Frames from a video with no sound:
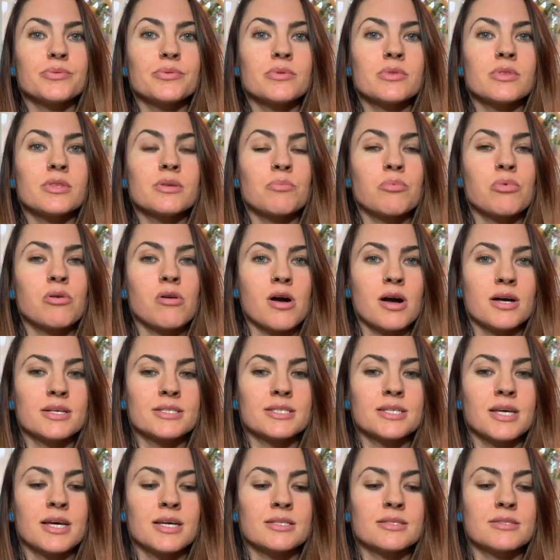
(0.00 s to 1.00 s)
the
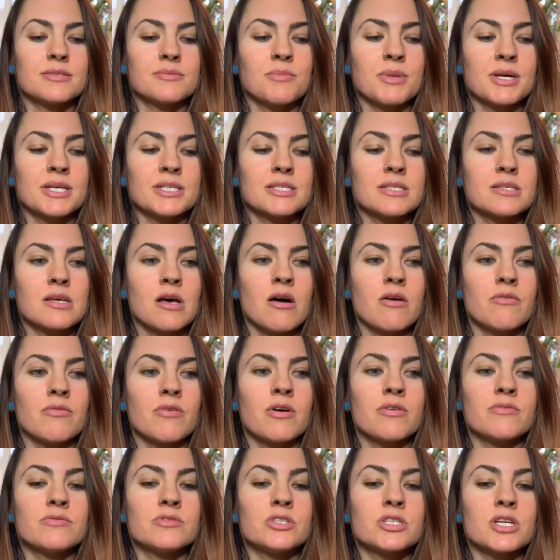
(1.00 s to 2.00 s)
process myself
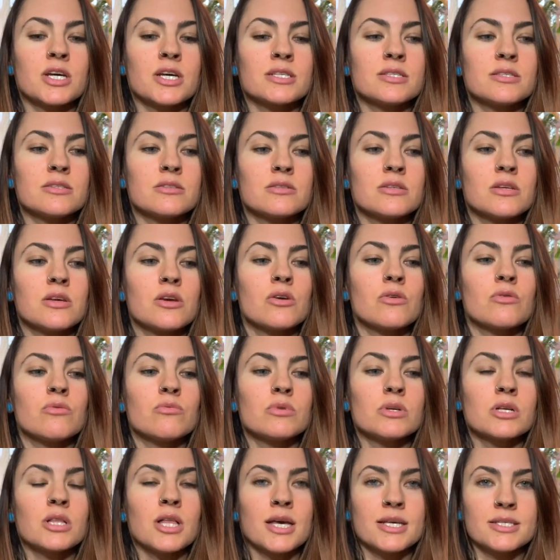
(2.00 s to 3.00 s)
of just
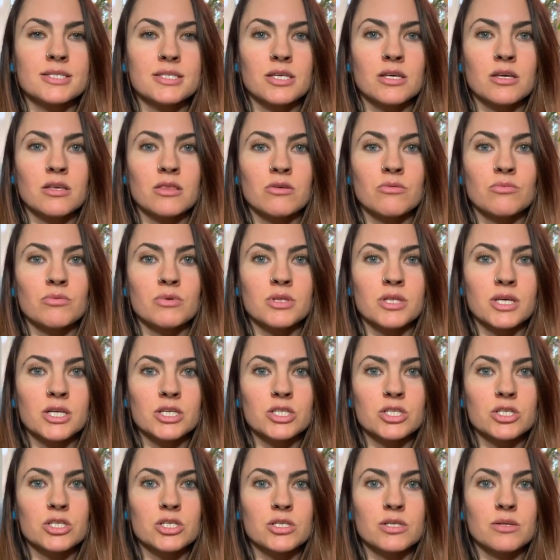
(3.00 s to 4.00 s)
realizing the
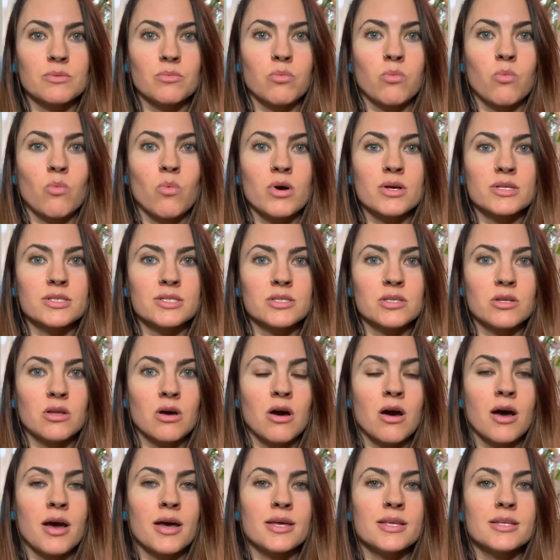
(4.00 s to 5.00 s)
relationship was
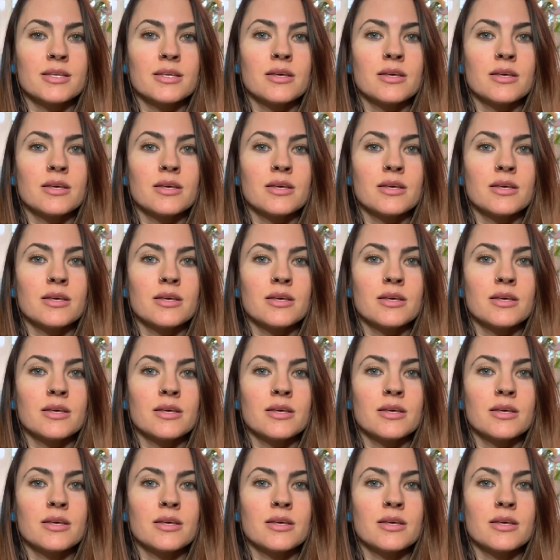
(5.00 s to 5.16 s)
not